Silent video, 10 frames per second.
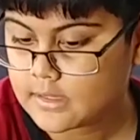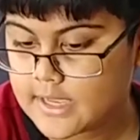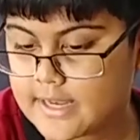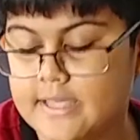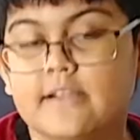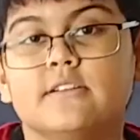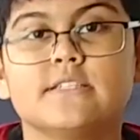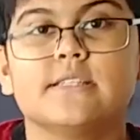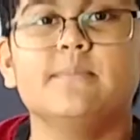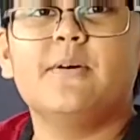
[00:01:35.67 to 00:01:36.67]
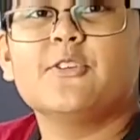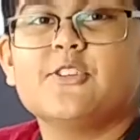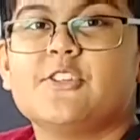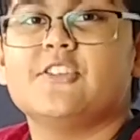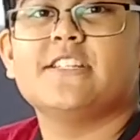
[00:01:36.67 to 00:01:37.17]
And here is the
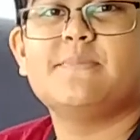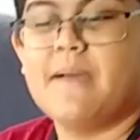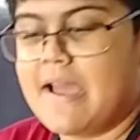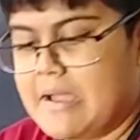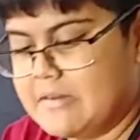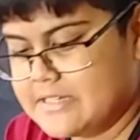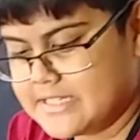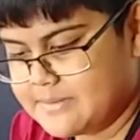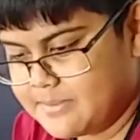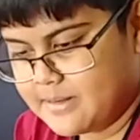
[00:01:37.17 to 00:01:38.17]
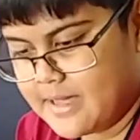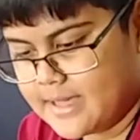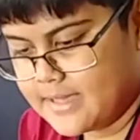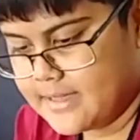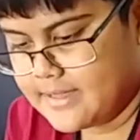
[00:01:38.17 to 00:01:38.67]
monstrous power
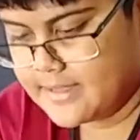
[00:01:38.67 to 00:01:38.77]
supply.